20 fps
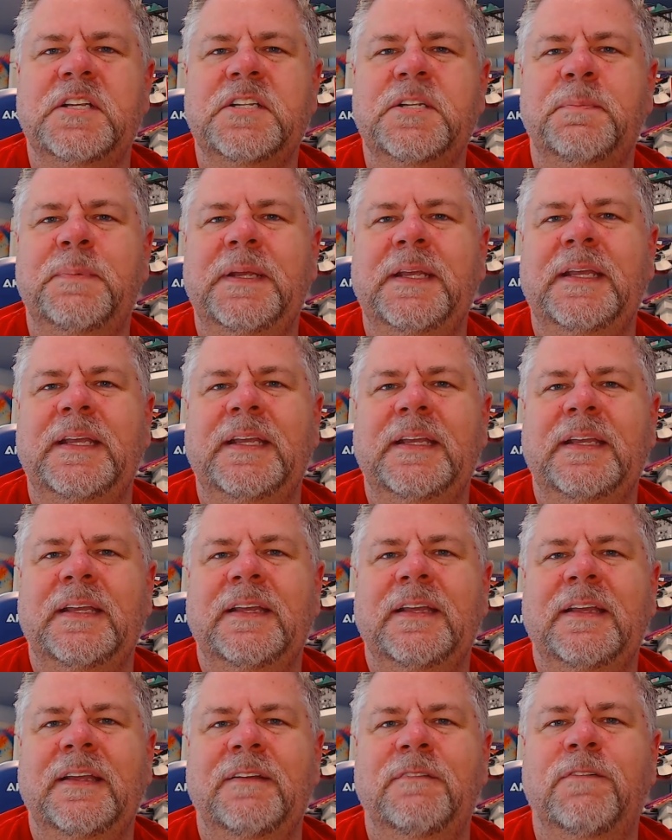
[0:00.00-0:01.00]
to be
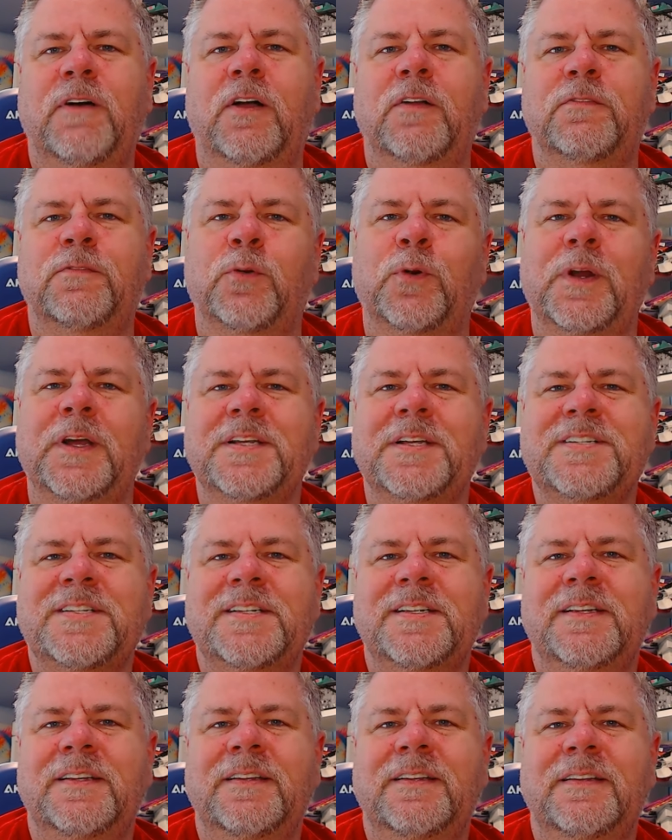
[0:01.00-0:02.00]
involved for us.